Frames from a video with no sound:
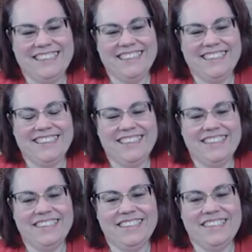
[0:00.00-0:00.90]

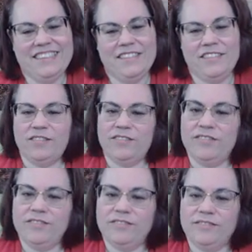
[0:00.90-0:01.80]

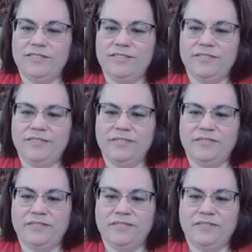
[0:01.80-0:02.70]

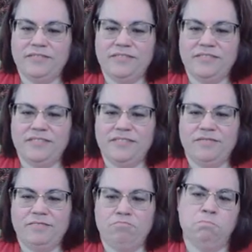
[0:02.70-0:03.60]

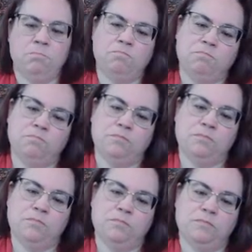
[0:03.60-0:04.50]
[no speech]